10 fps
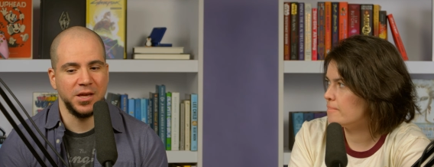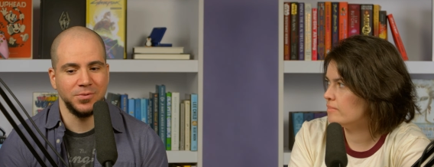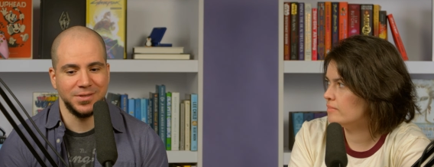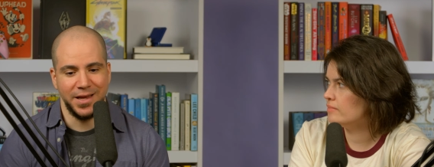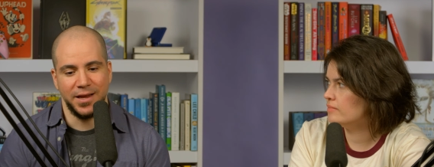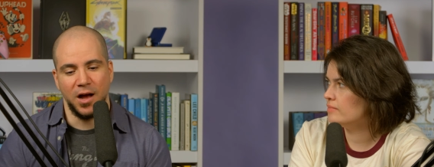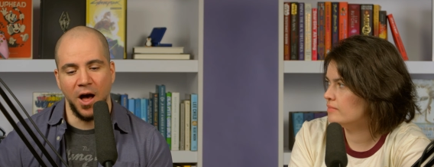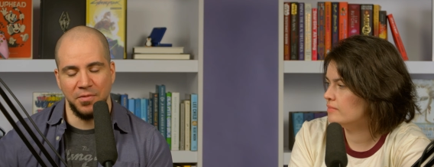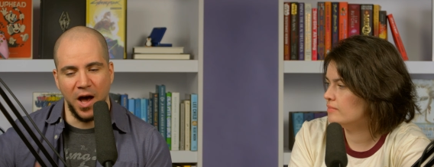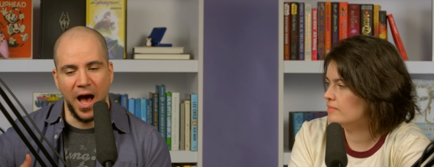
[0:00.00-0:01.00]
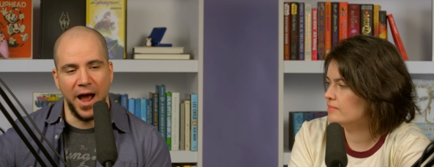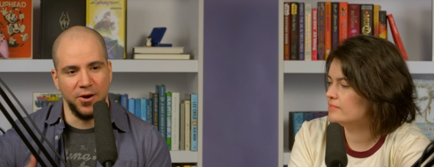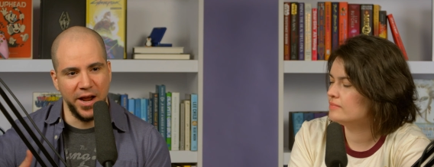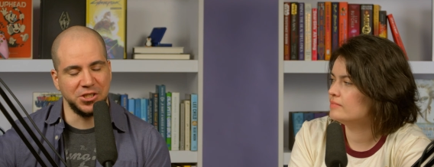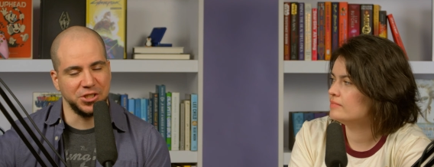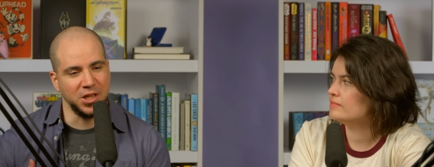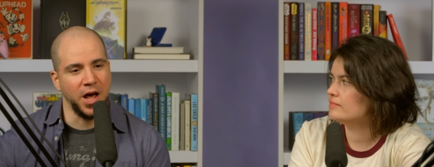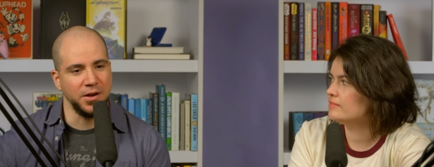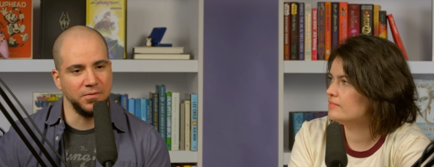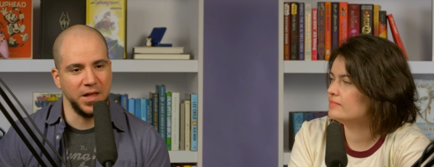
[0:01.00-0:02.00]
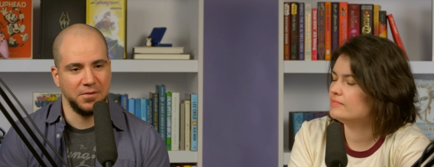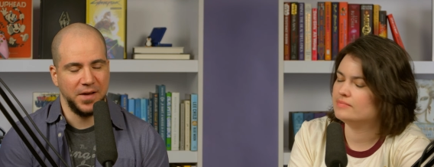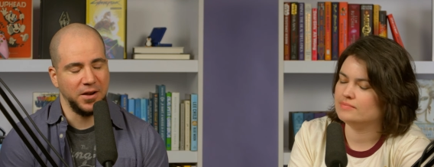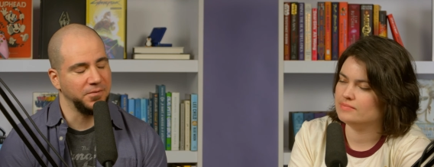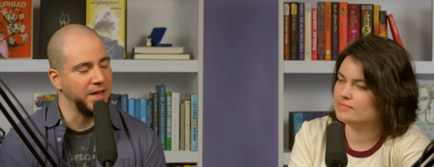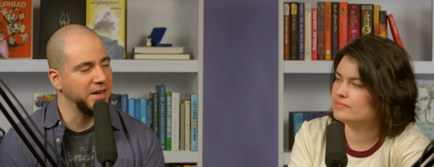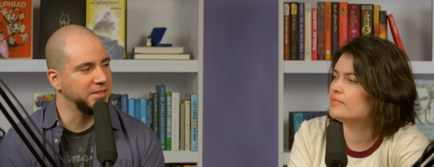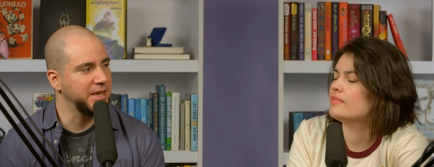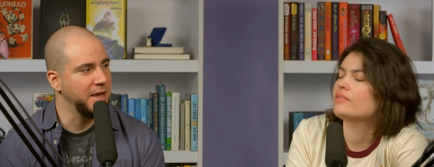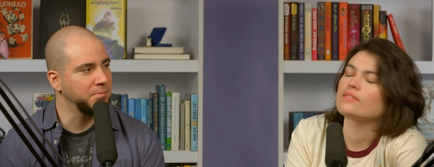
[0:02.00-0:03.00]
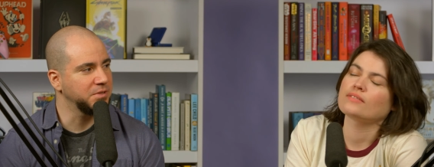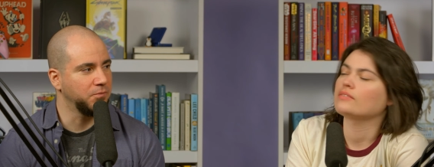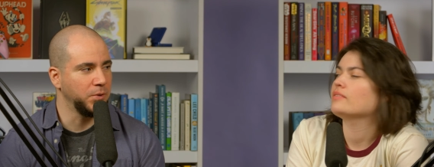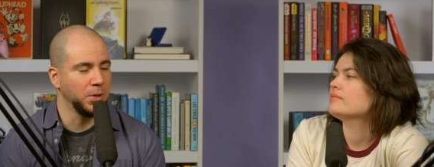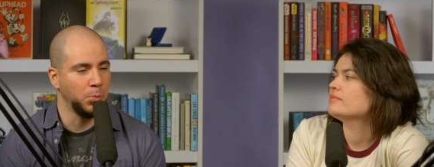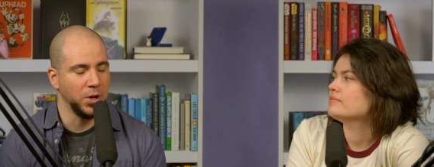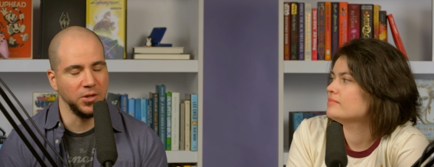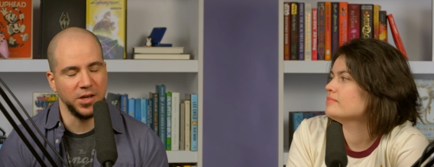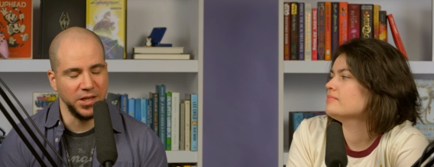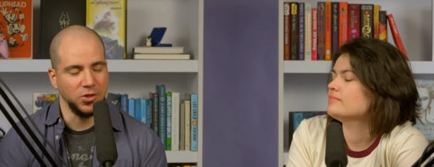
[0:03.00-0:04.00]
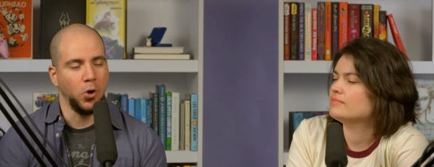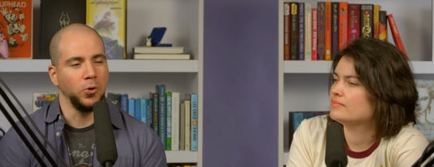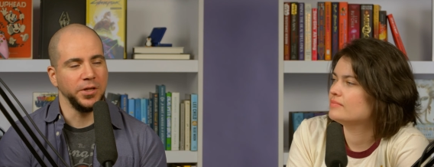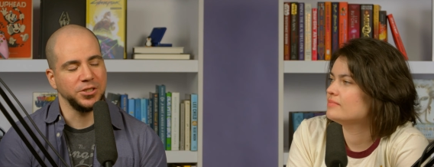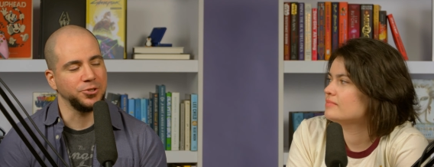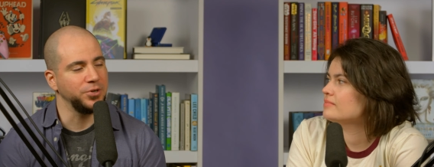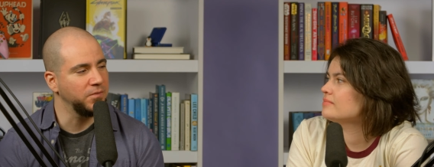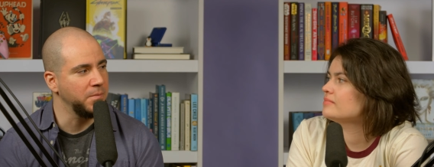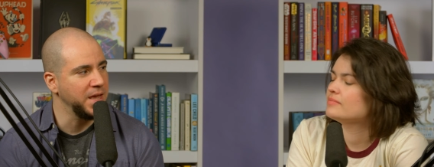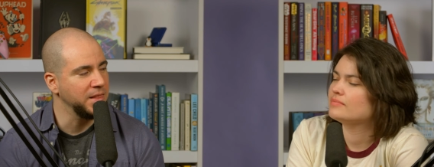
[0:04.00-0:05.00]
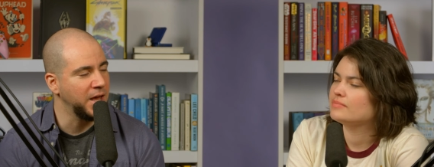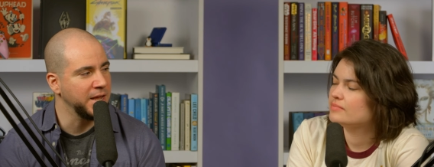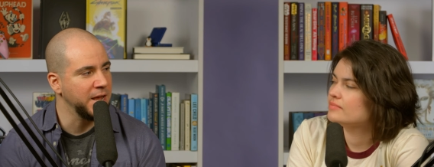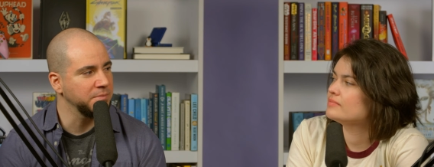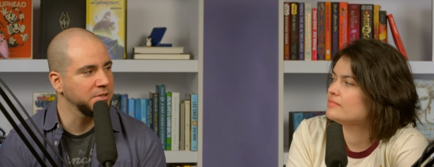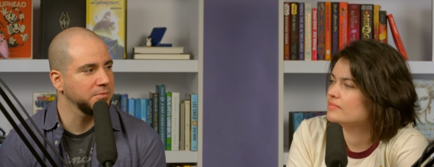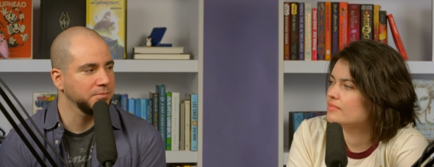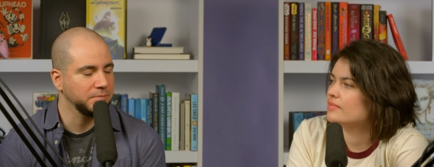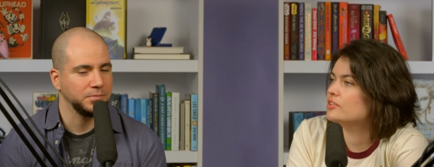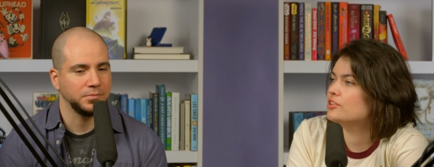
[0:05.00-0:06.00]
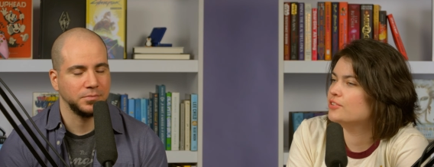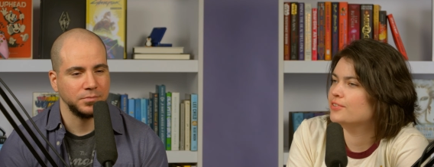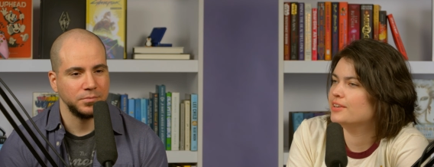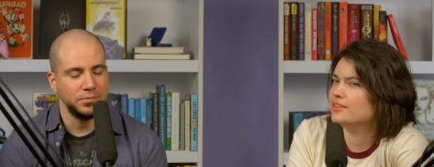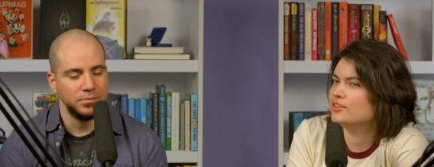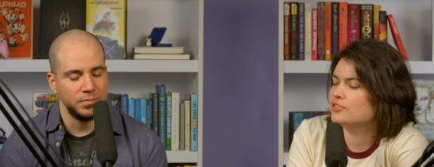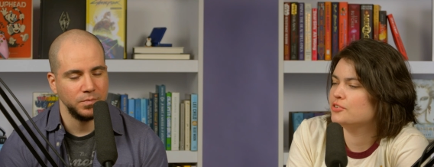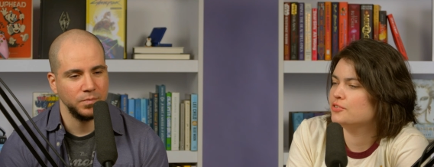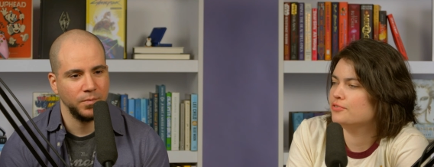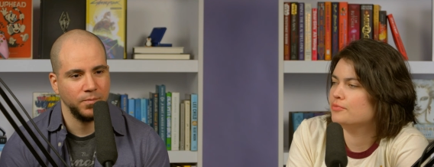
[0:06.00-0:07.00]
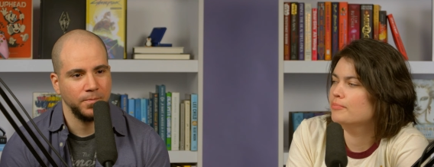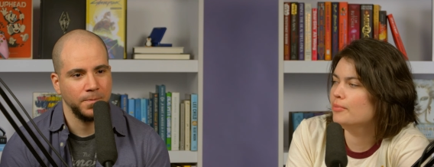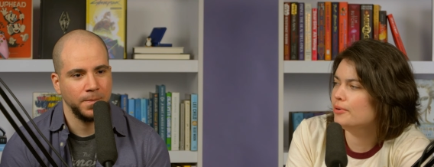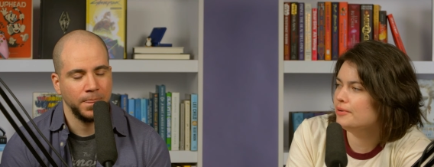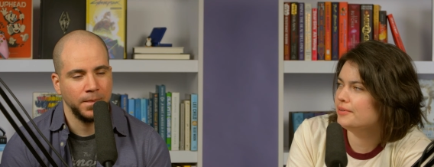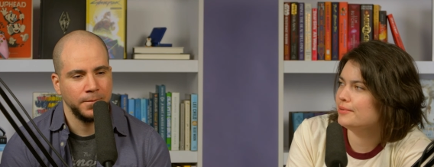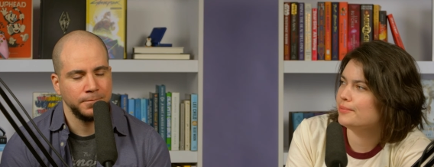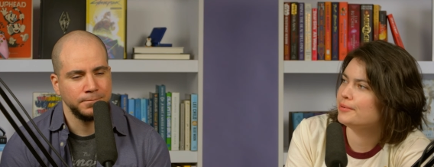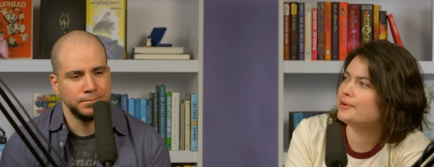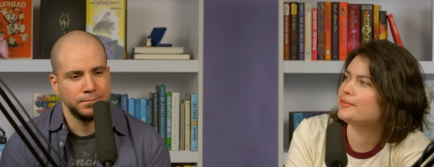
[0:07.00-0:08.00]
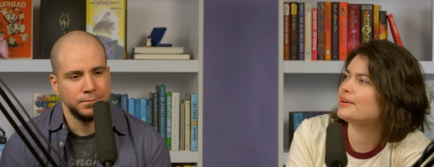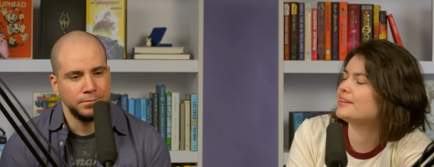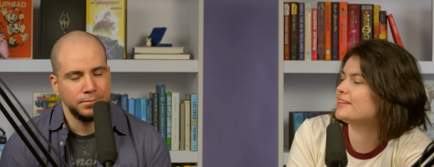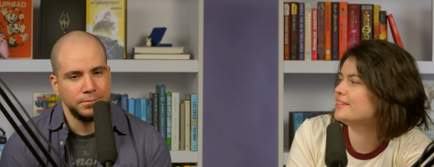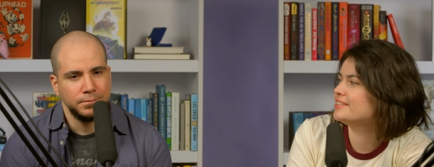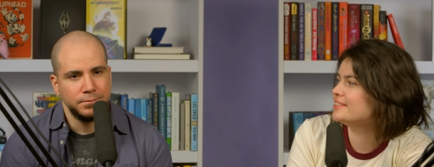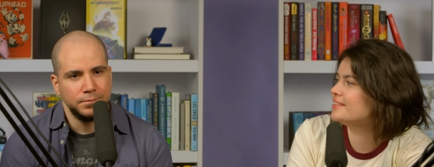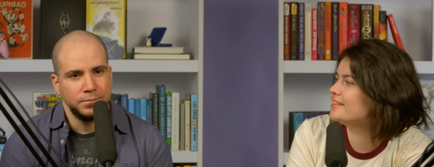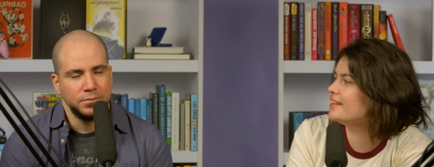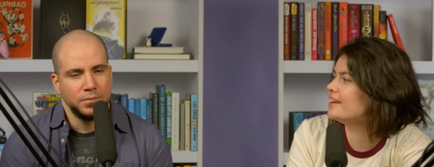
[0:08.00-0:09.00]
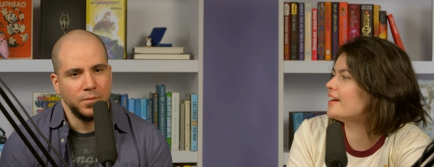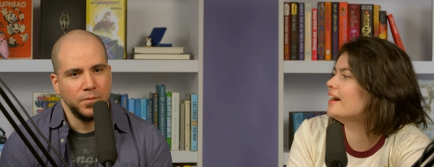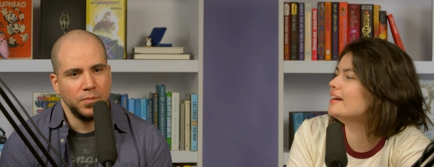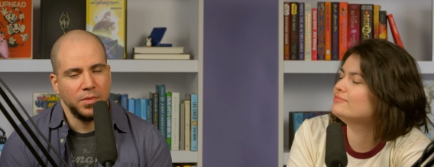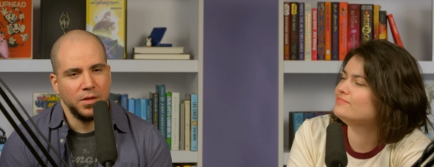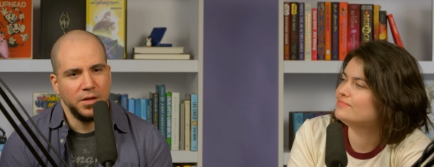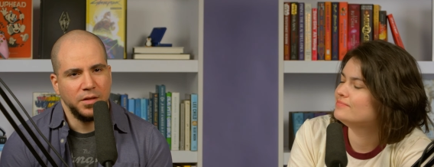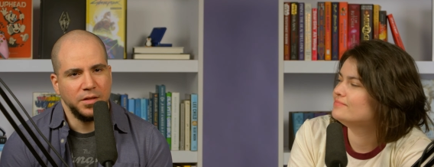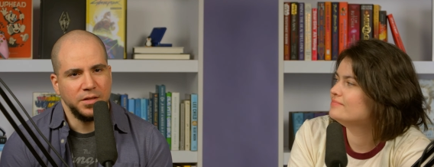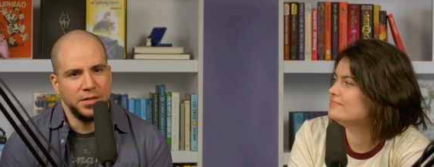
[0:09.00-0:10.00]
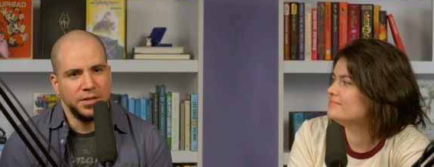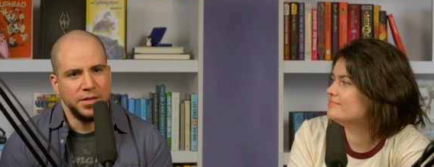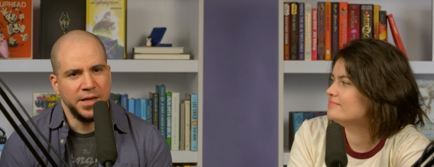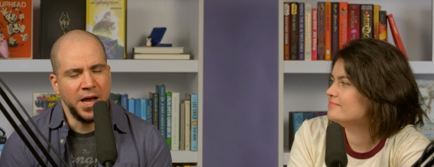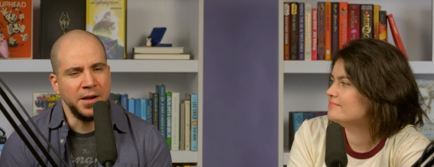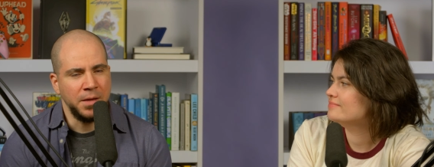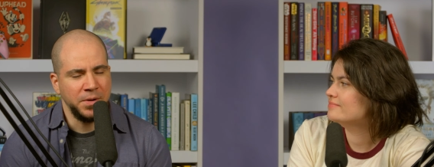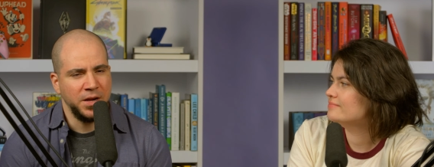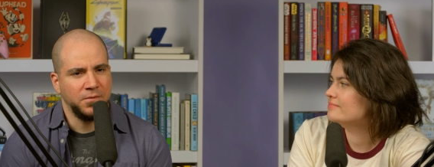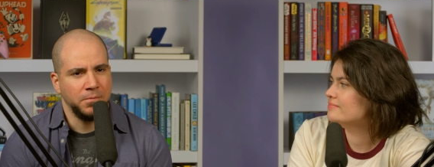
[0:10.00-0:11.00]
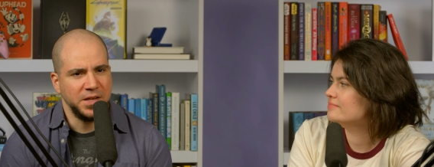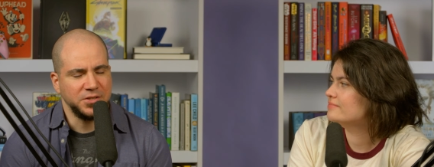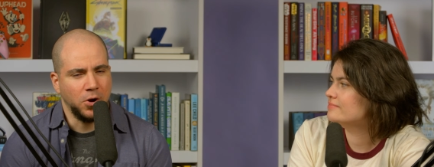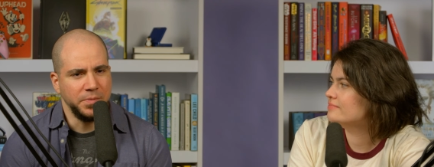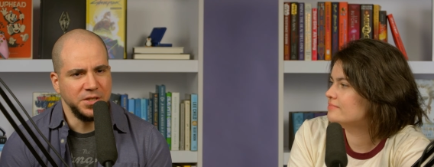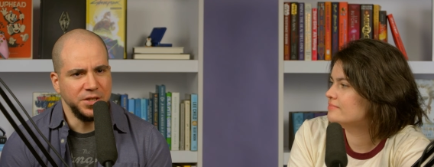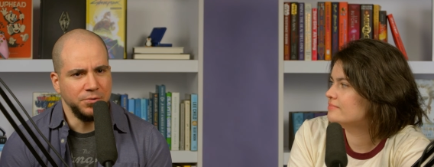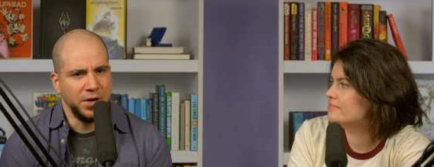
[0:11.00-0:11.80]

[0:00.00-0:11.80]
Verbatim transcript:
Speaker 1: it was like on the higher echelon of like Final Fantasy games. If we want to look at like the whole history of the mainline games,
Speaker 2: do you think it deserved more award recognition than it got?
Speaker 1: It got nominated for best RPG,